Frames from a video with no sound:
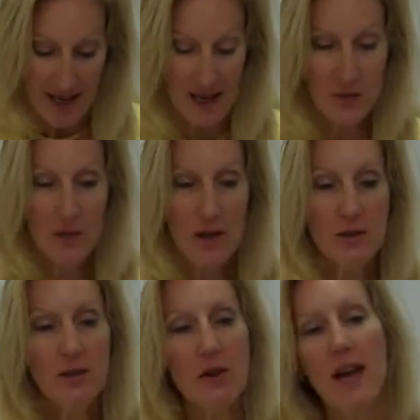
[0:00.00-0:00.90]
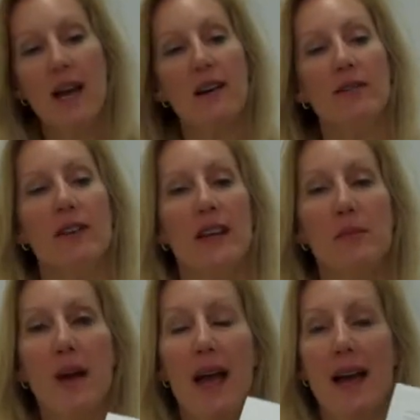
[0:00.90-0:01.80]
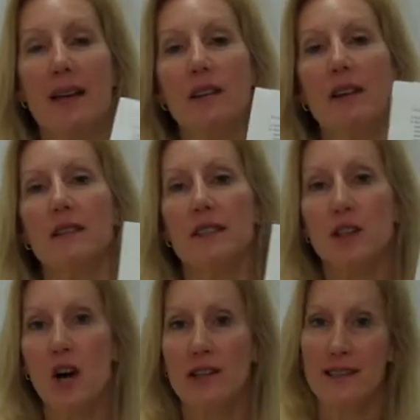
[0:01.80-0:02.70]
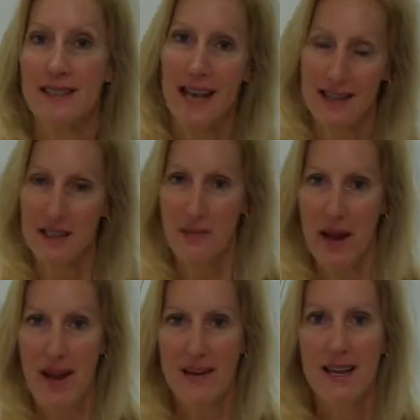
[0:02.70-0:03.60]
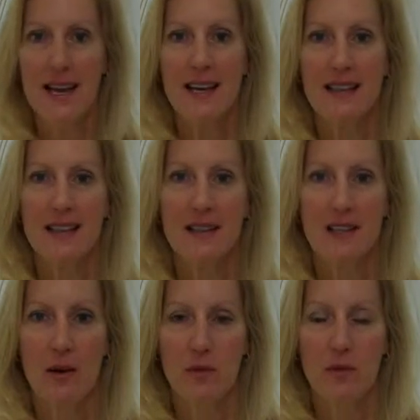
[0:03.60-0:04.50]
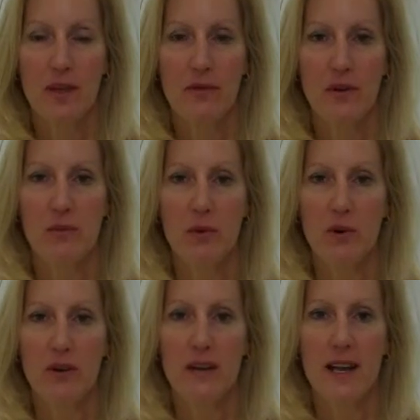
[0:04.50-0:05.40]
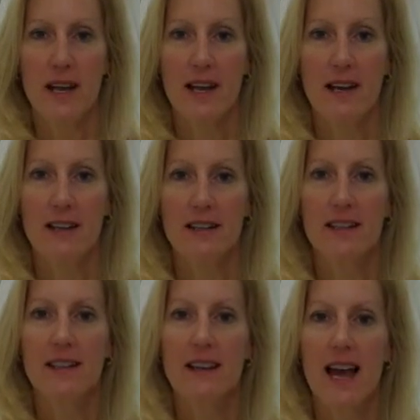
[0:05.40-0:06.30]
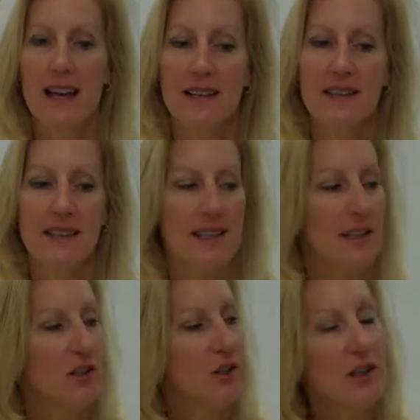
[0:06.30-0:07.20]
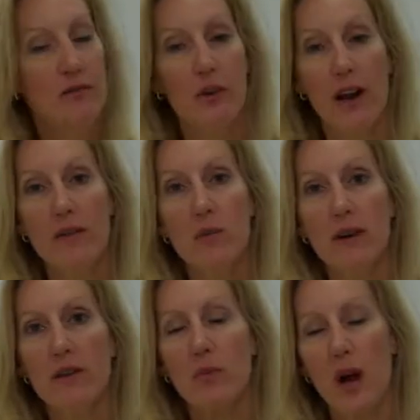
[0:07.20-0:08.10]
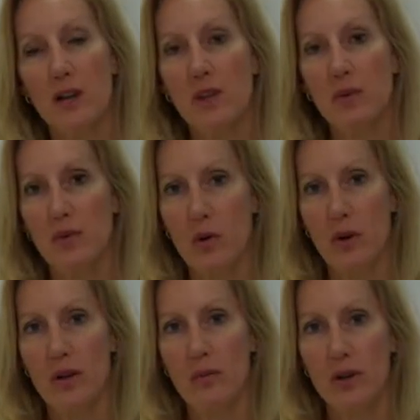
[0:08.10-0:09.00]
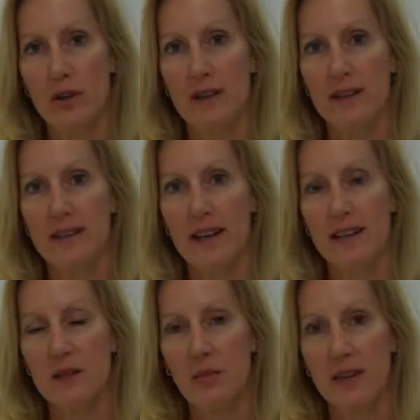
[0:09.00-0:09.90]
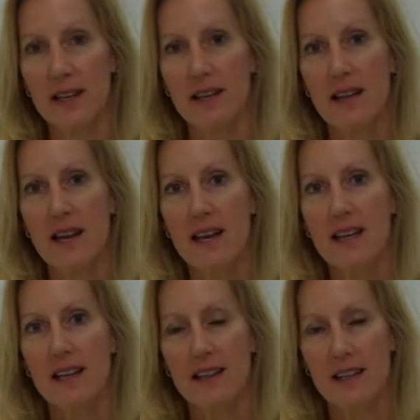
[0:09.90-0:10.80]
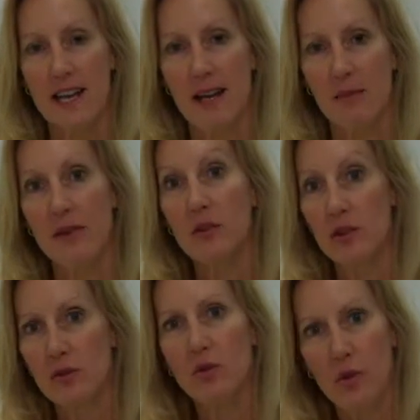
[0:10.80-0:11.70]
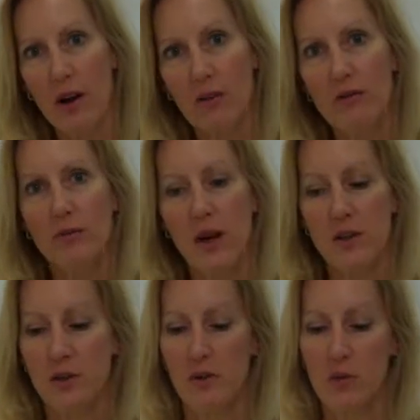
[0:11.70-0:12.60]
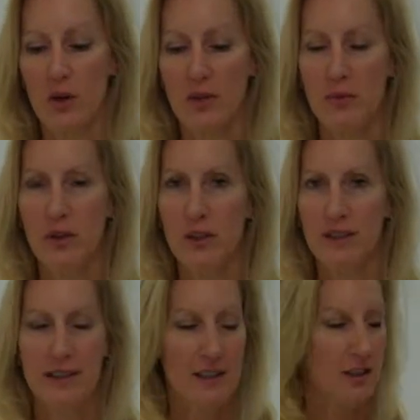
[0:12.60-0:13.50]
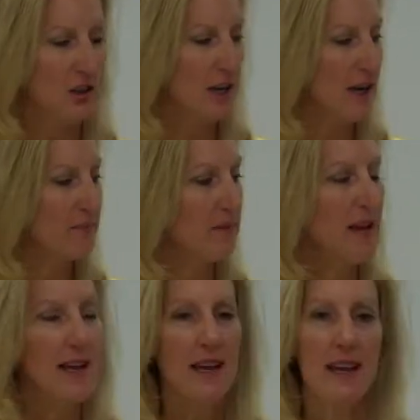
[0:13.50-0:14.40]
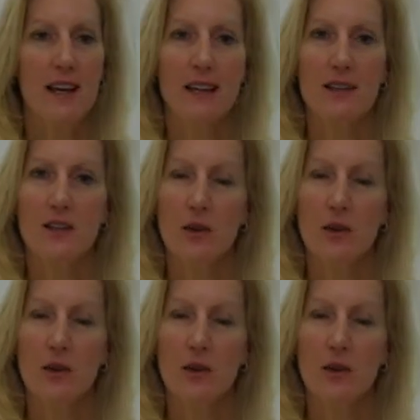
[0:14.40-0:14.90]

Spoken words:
And we also have a pad, it's called a status pad, that comes with every board, and it has a sheet for every one of the project reporting periods that is played in the game, and there's 12 project reporting periods in each game. And